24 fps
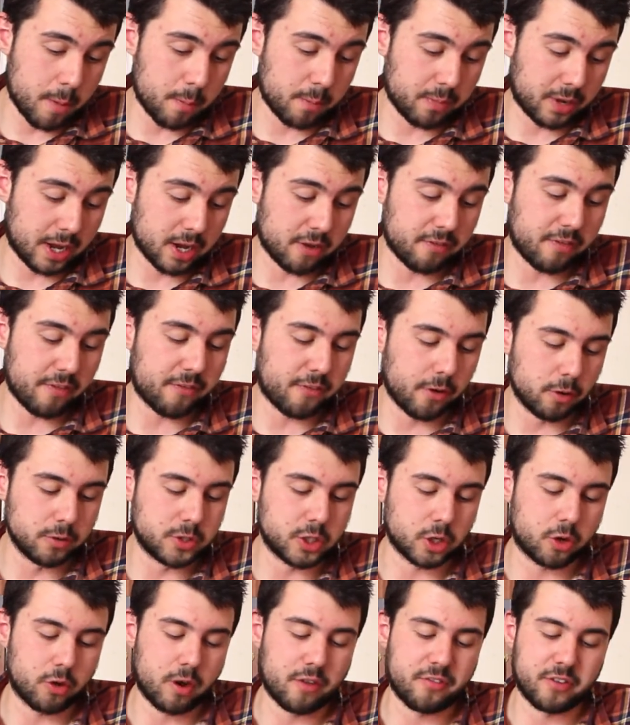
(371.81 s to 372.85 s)
kind of a
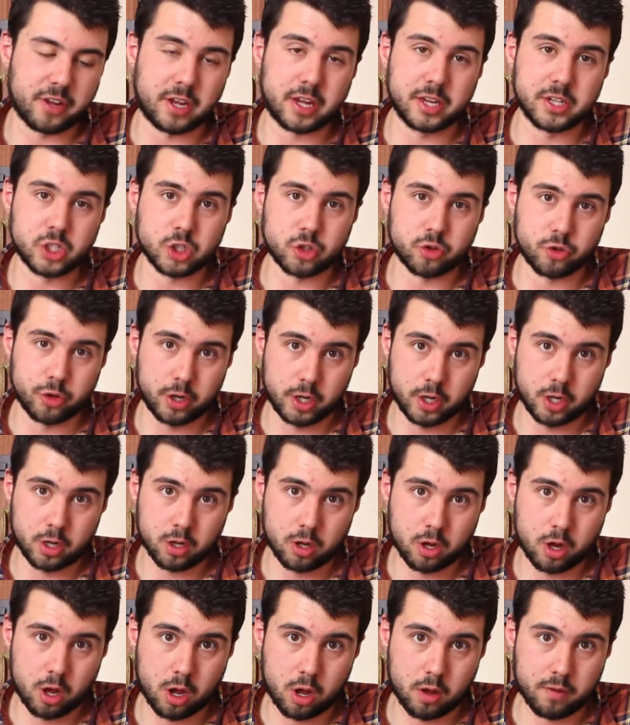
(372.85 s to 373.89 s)
photographic history
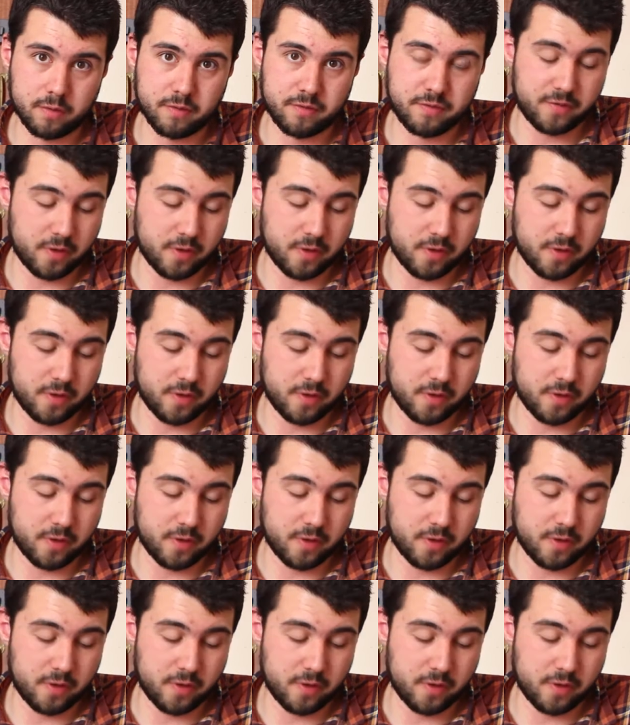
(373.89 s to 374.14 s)
of